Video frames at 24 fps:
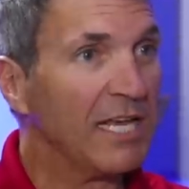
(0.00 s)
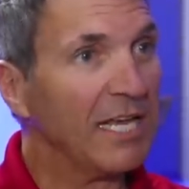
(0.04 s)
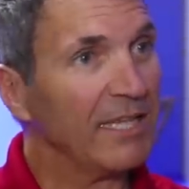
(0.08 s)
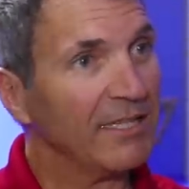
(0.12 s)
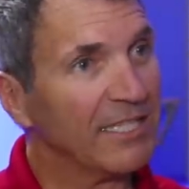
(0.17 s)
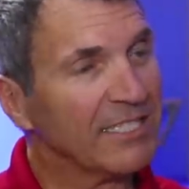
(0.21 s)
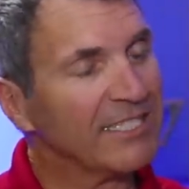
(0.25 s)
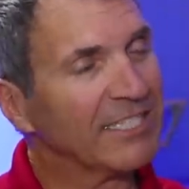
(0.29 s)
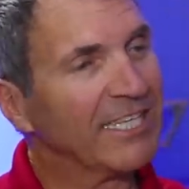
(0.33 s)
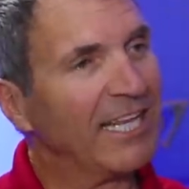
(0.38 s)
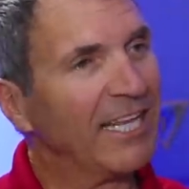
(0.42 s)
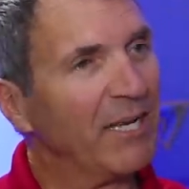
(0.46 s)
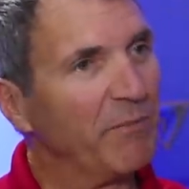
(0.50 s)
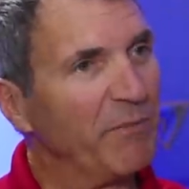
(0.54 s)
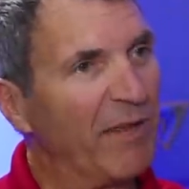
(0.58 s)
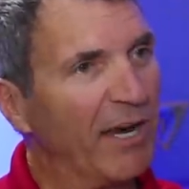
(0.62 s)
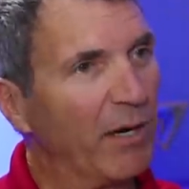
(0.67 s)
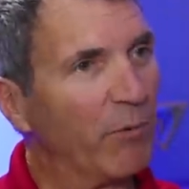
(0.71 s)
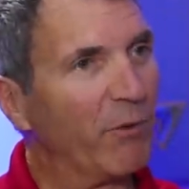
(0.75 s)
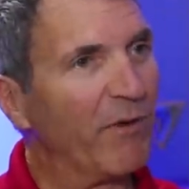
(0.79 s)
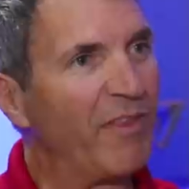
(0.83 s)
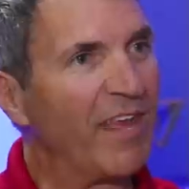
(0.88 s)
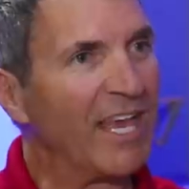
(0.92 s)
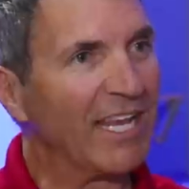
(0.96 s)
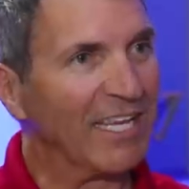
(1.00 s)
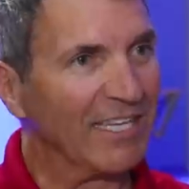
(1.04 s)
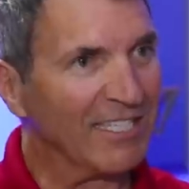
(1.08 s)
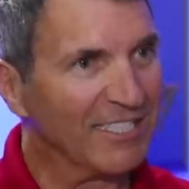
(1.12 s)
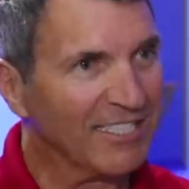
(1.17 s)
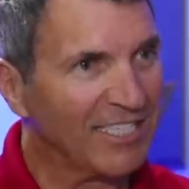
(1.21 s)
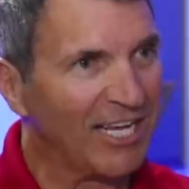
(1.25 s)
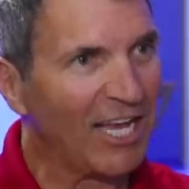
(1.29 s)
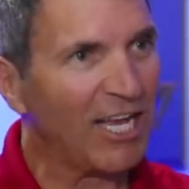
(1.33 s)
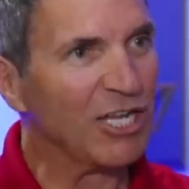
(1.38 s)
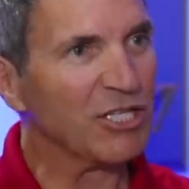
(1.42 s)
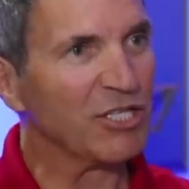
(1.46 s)
Let's get them there where they can
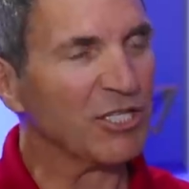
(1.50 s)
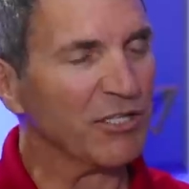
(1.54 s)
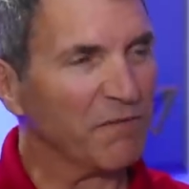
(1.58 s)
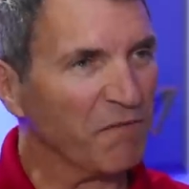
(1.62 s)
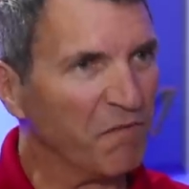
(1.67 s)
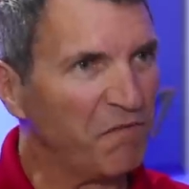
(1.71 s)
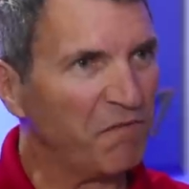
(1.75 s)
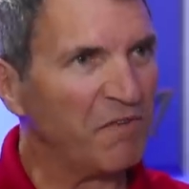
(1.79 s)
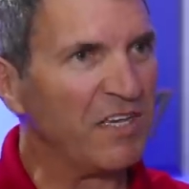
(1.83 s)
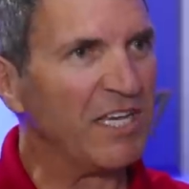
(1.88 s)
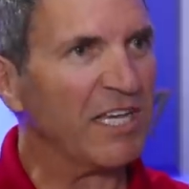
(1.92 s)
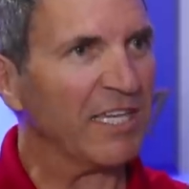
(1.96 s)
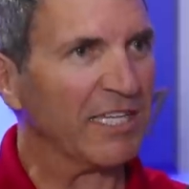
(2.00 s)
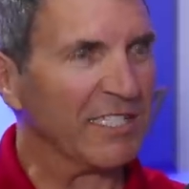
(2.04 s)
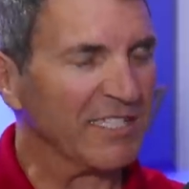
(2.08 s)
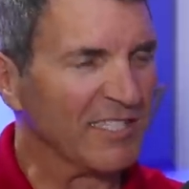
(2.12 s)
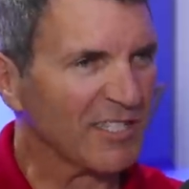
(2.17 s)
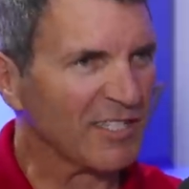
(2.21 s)
touch and feel and